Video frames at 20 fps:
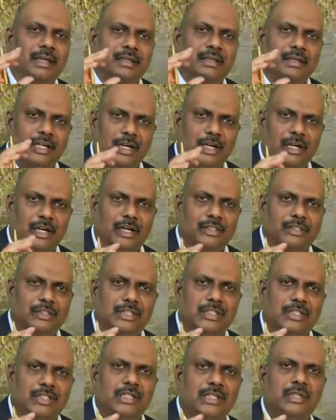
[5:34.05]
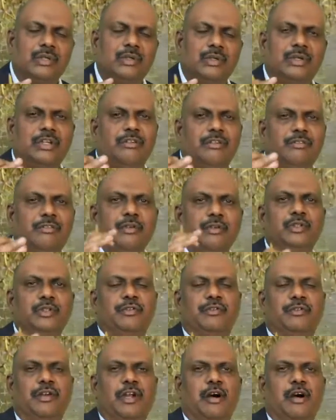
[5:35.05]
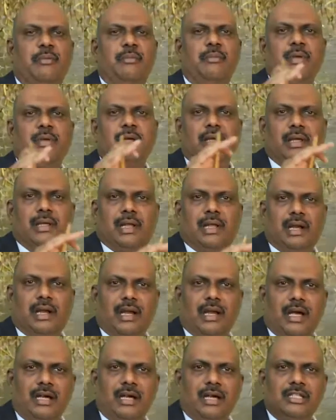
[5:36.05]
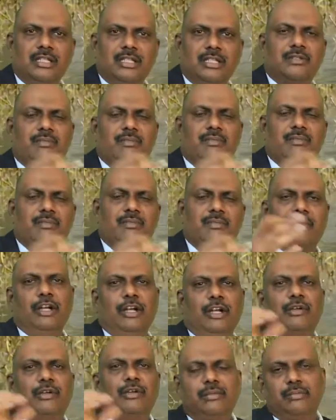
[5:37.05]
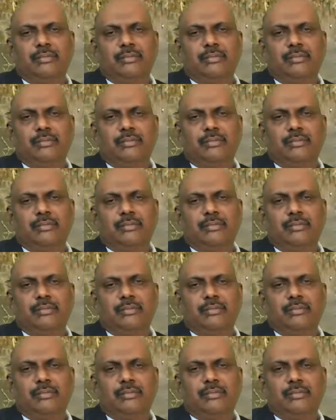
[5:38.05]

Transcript: the oxygen to diffuse from lungs into